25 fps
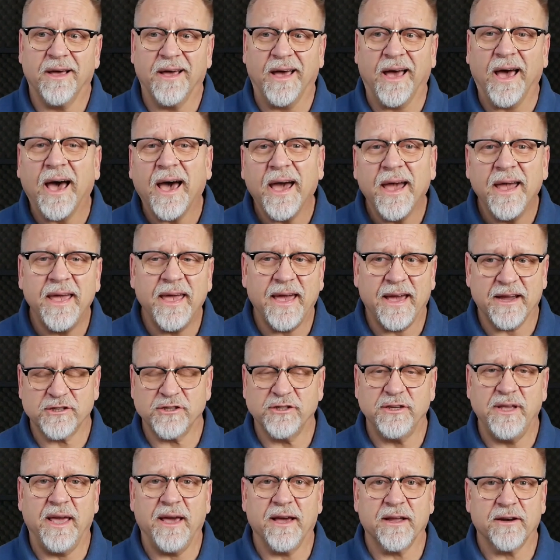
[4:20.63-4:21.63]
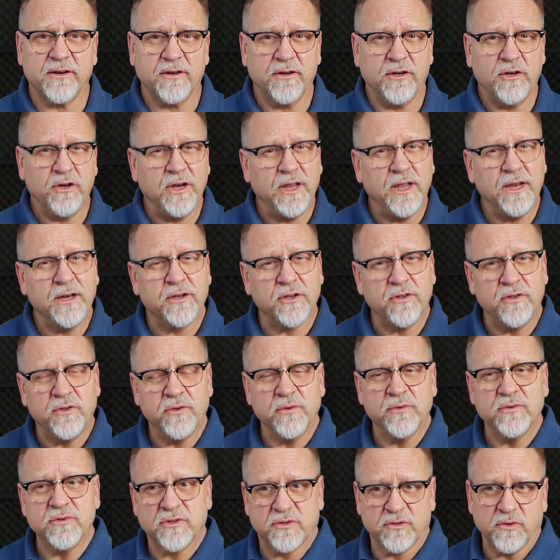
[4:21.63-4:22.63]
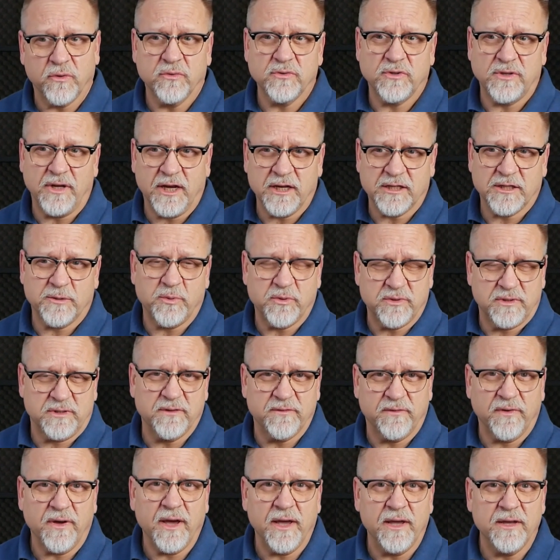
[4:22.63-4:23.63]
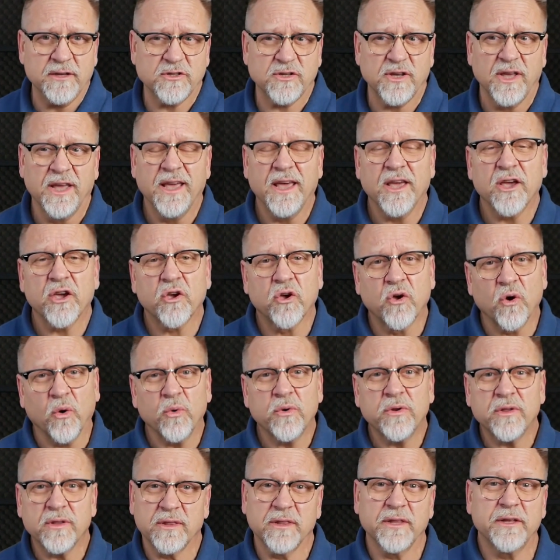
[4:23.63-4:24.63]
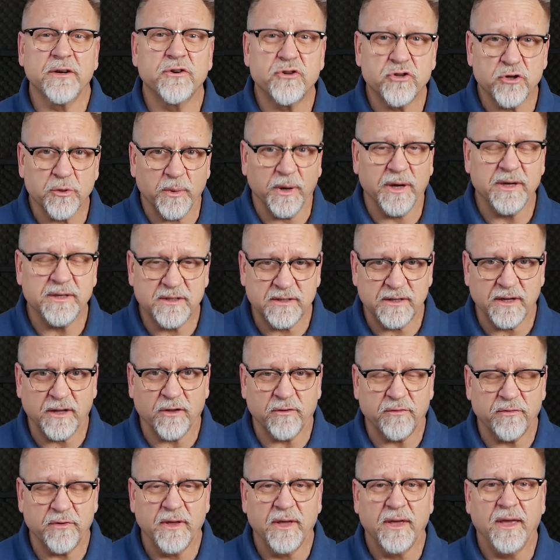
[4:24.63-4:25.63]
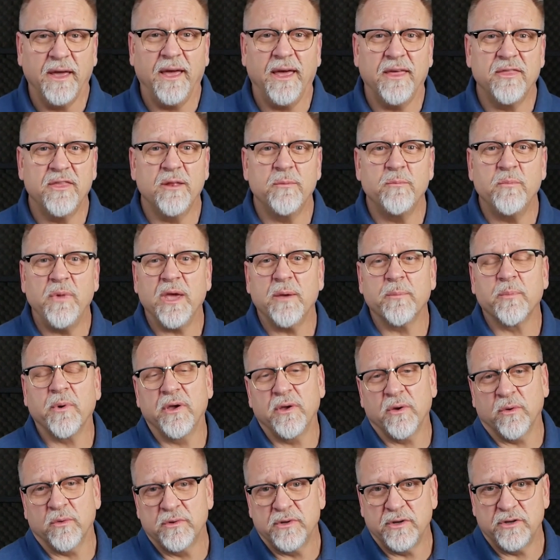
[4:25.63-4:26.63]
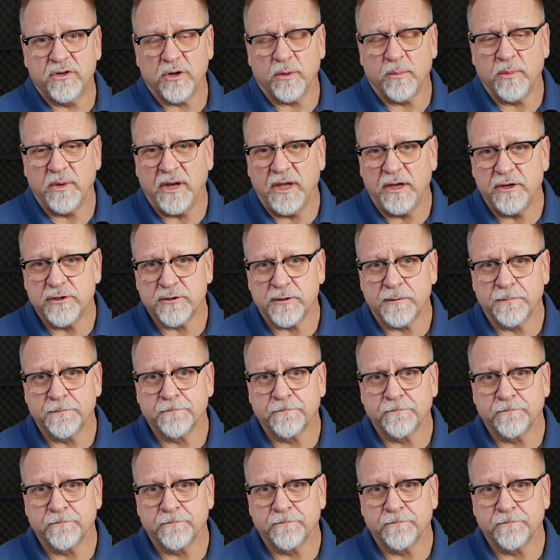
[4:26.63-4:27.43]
I actually need to use those experts' advice, go to the literature myself, and then make my own determination.